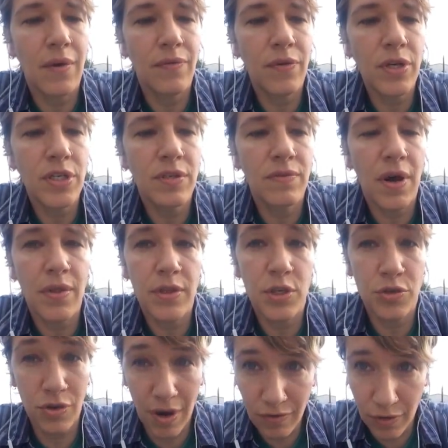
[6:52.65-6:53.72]
First of all, the
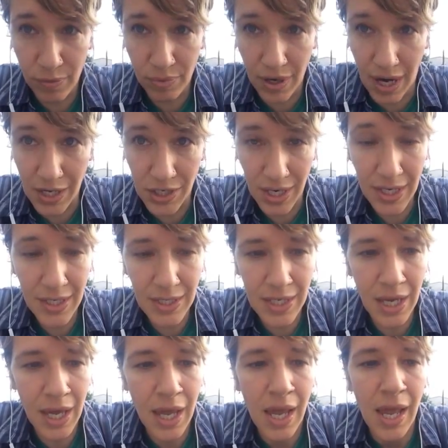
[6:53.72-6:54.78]
Trevor
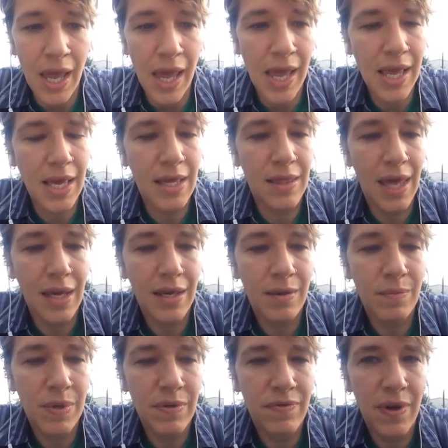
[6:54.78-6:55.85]
Project, and that
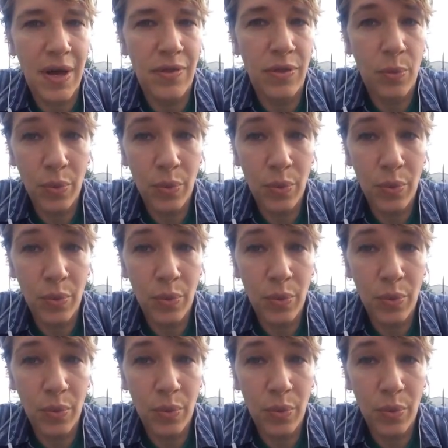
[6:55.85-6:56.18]
can be found.